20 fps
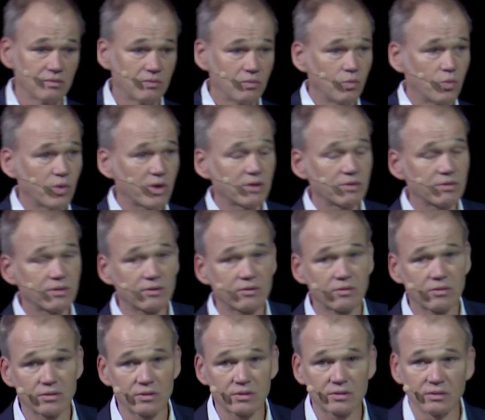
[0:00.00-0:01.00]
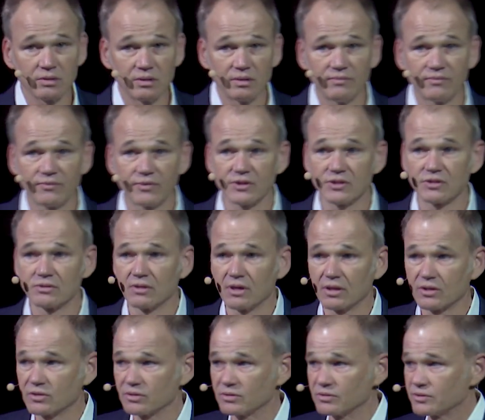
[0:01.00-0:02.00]
Where are the critical
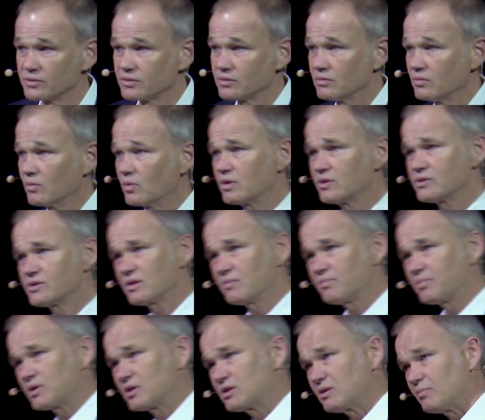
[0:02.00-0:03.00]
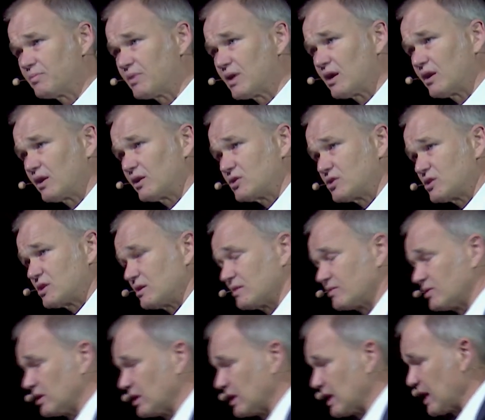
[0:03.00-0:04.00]
infrastructures? What is the topology of
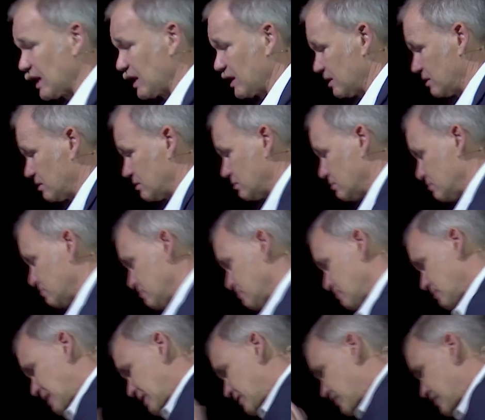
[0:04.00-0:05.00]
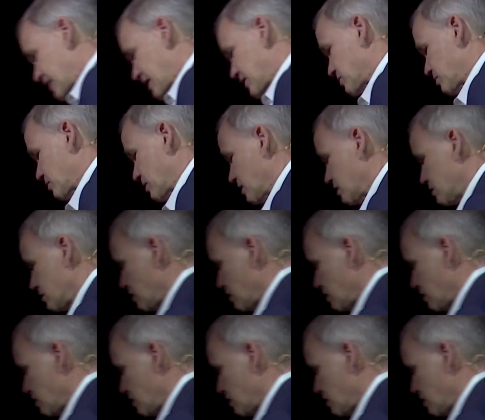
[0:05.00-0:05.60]
the land, etc.?